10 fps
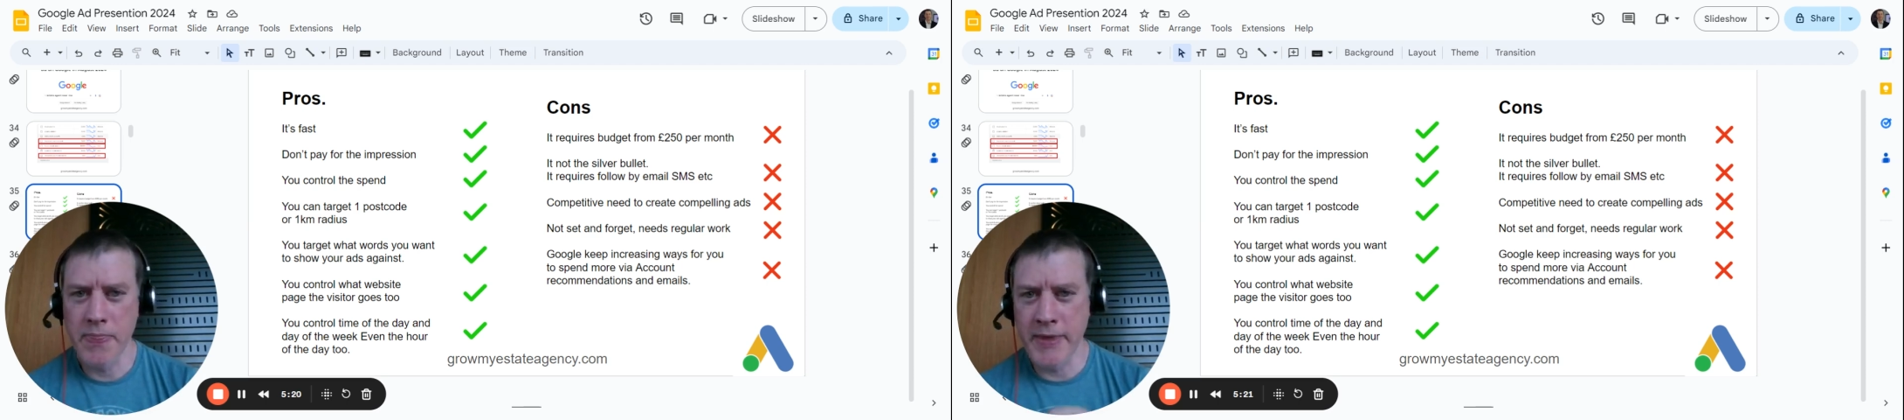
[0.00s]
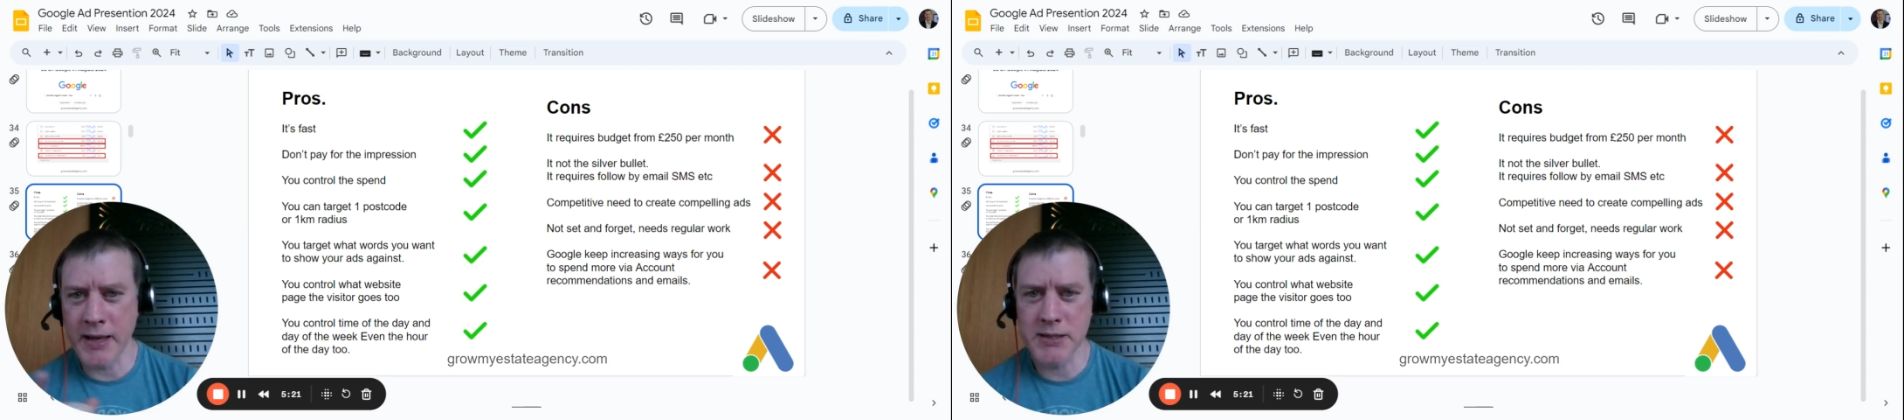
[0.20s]

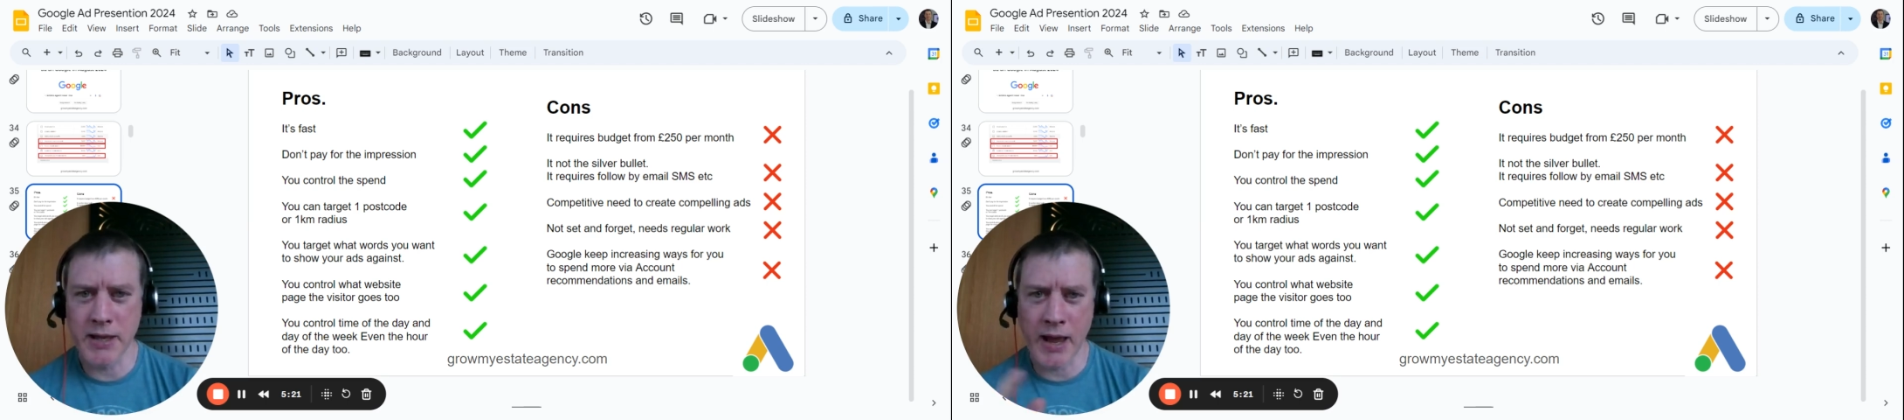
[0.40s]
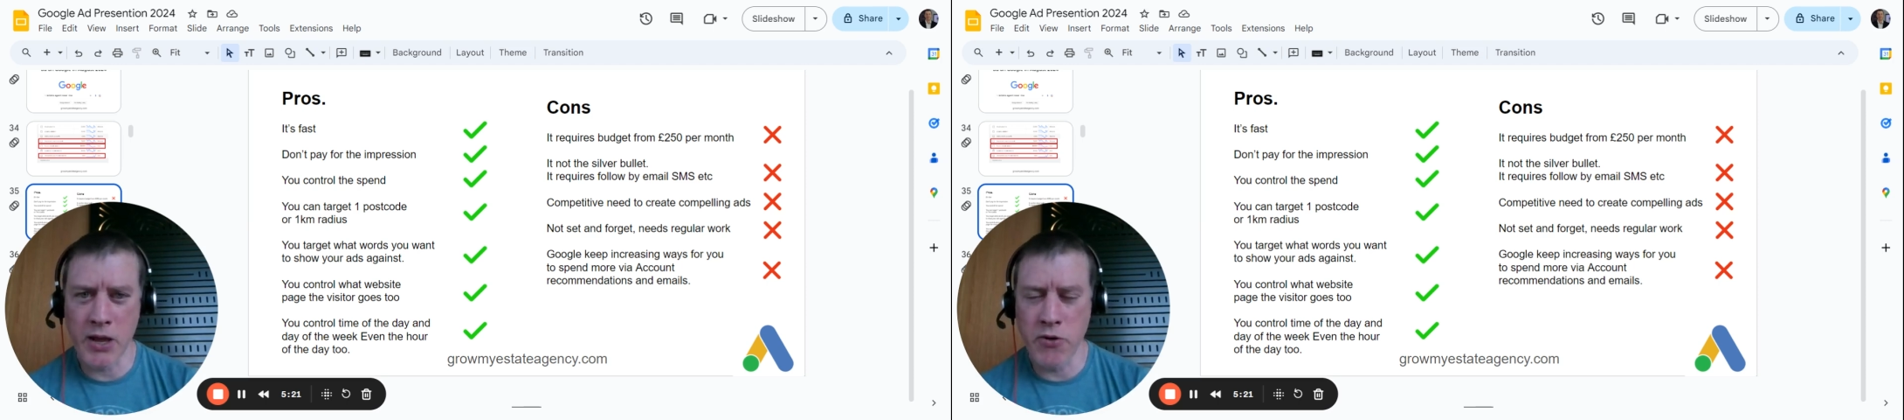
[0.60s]

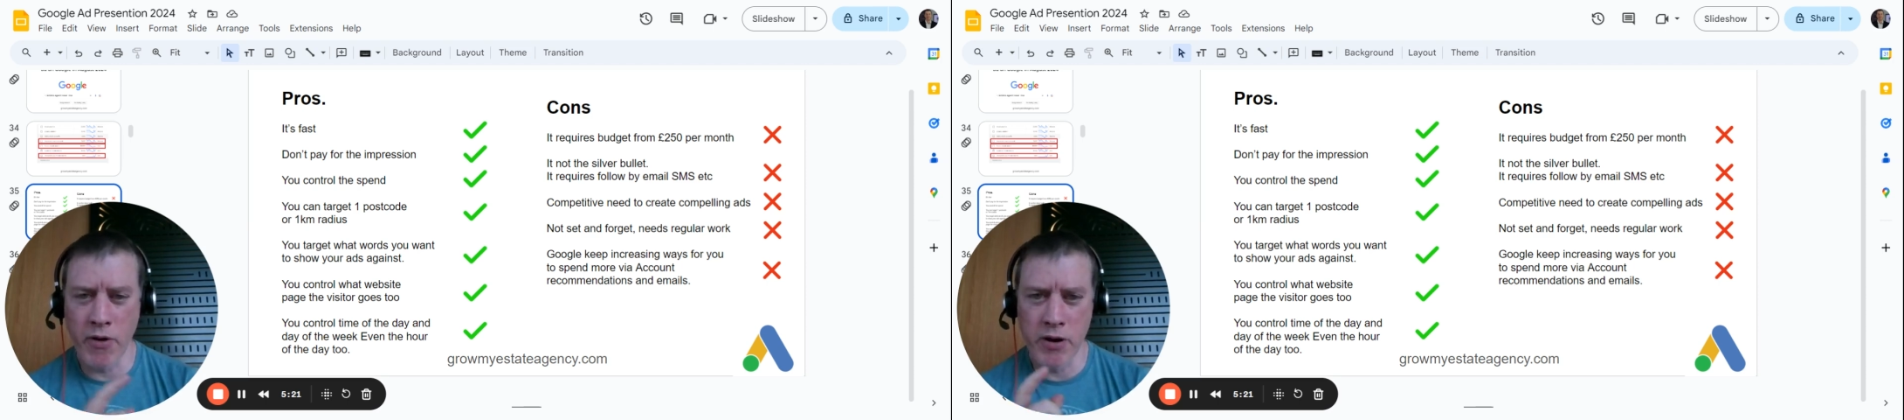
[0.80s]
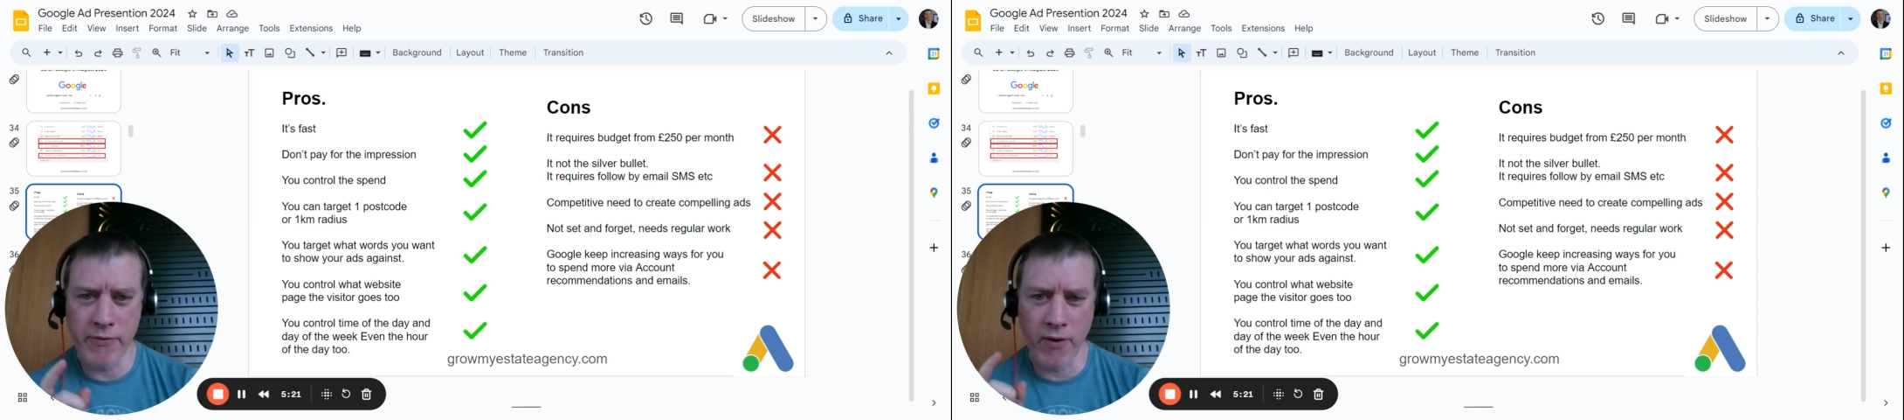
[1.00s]
yesterday and
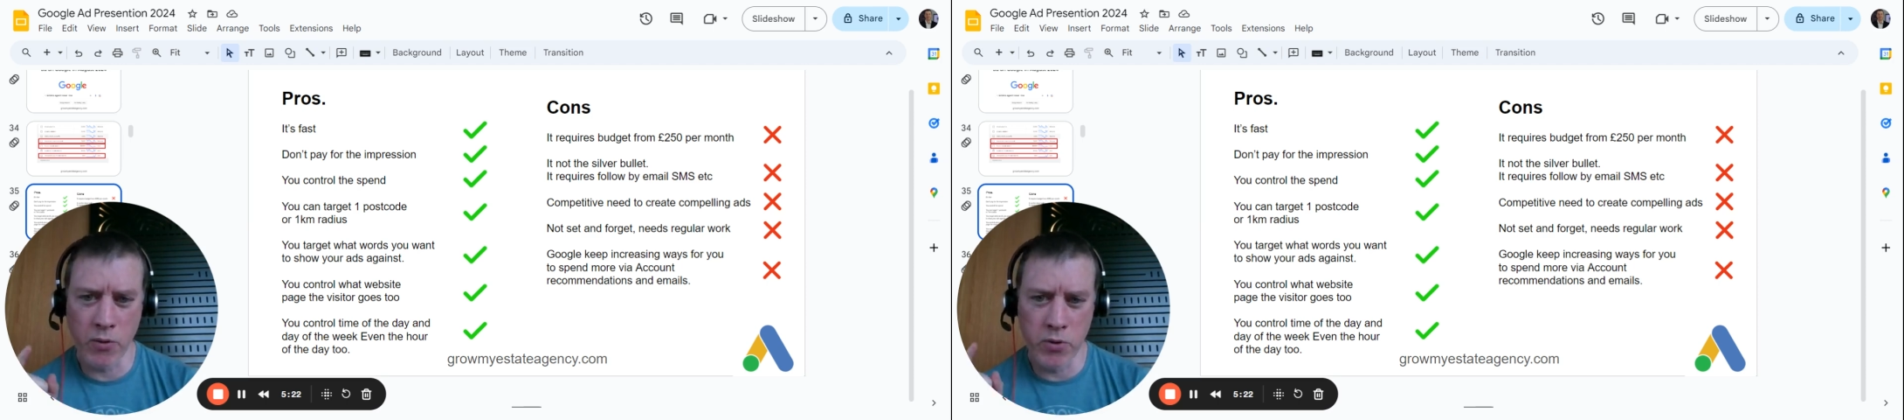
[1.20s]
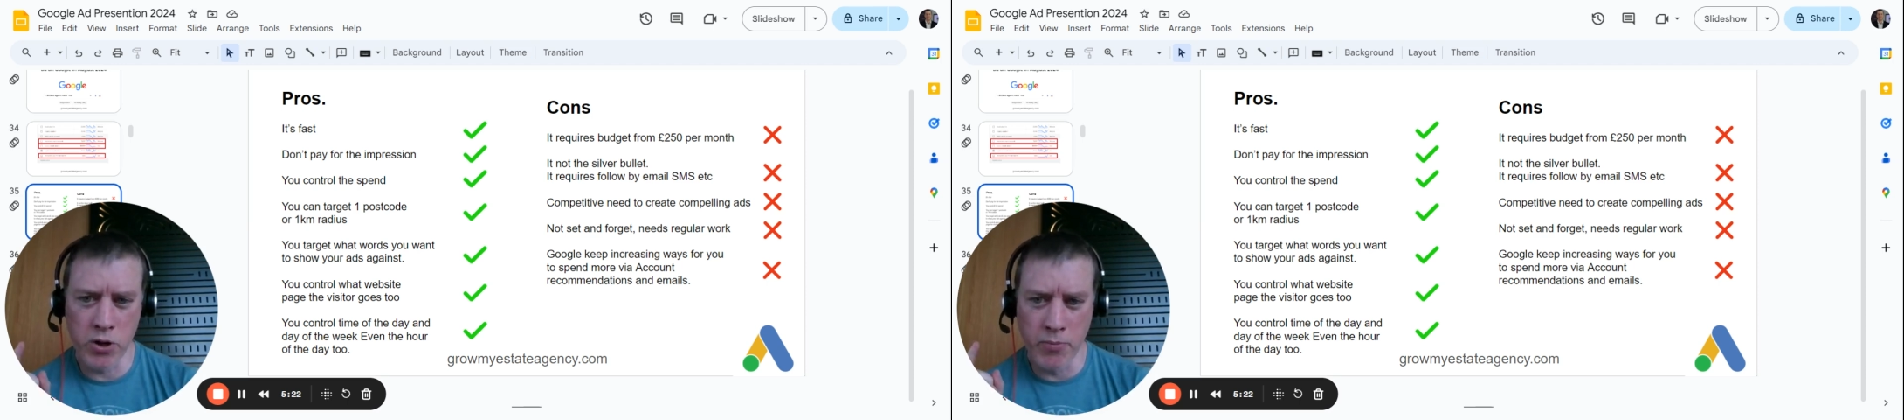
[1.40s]
you're only
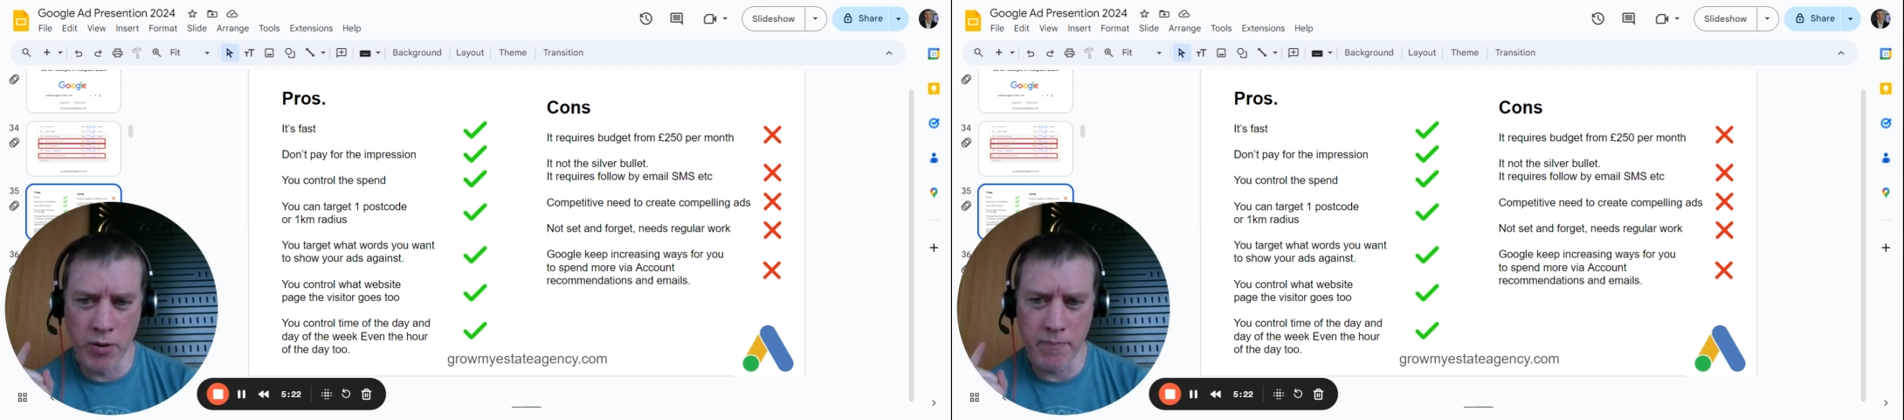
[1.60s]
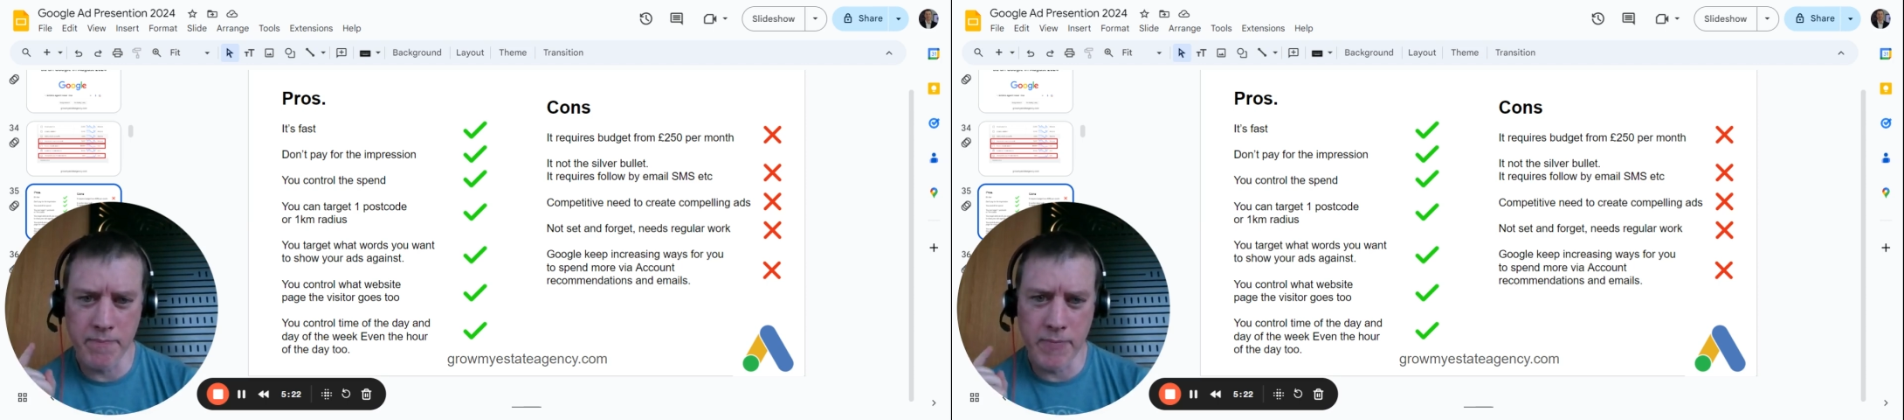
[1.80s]
following them up